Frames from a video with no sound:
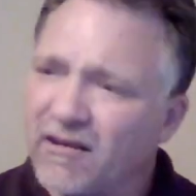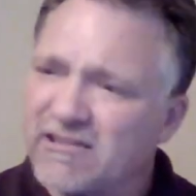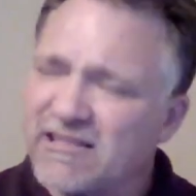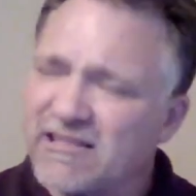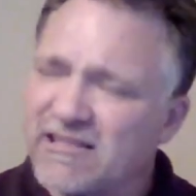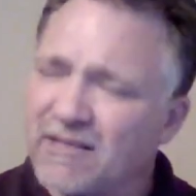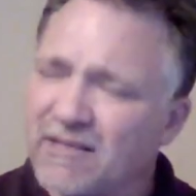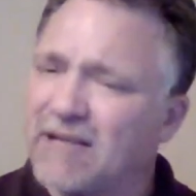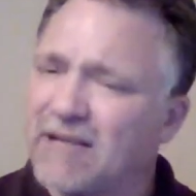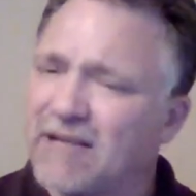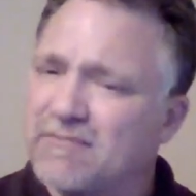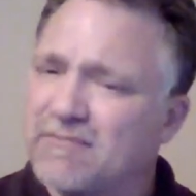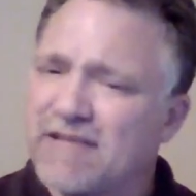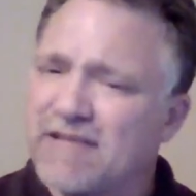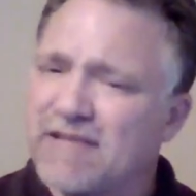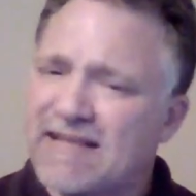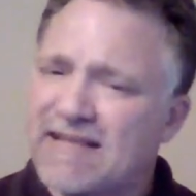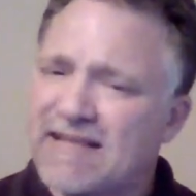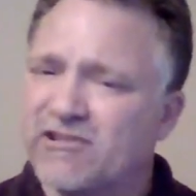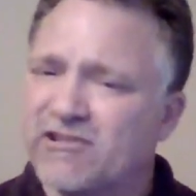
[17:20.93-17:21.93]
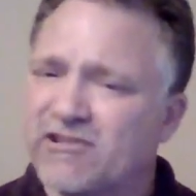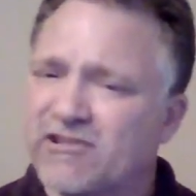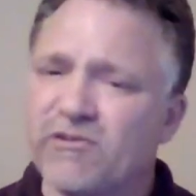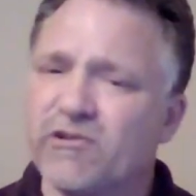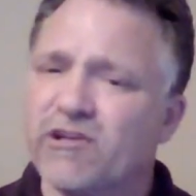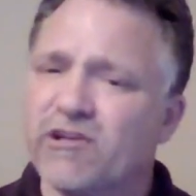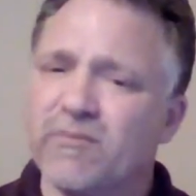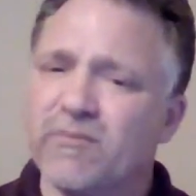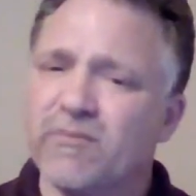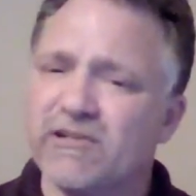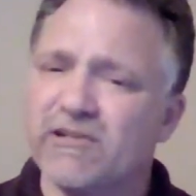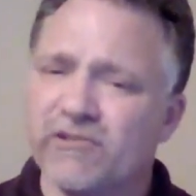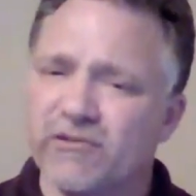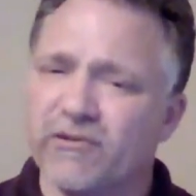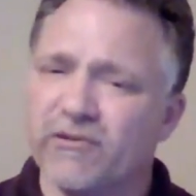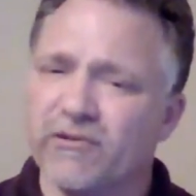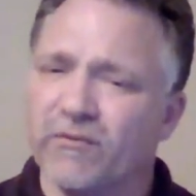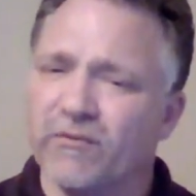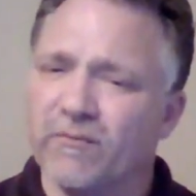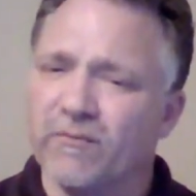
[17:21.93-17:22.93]
sometimes that sounds too good to be
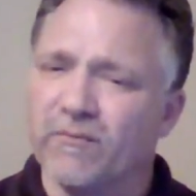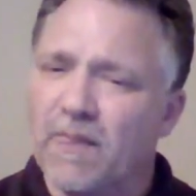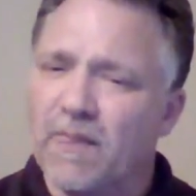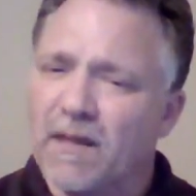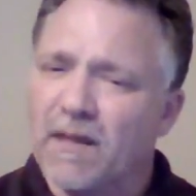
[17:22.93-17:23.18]
true.